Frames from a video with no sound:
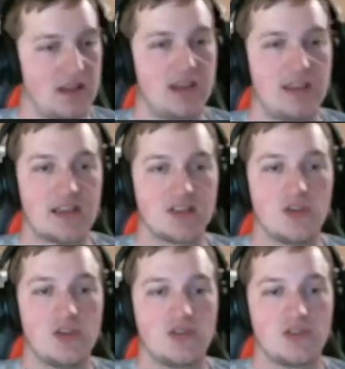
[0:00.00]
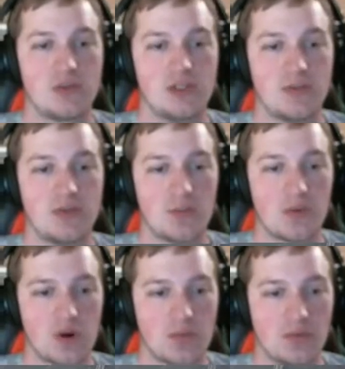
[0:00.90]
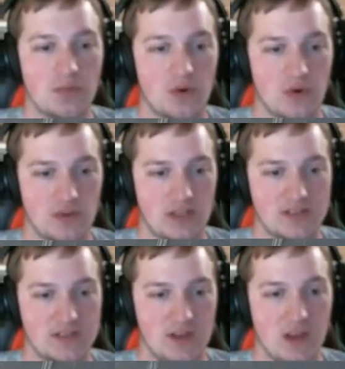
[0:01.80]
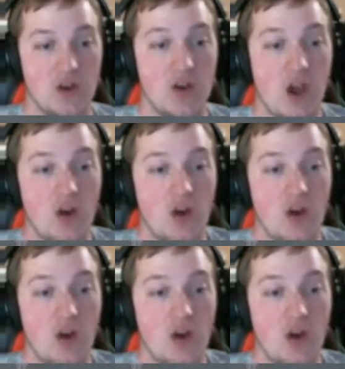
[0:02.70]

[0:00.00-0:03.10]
yeah. So you switch up your purple portal. It's no,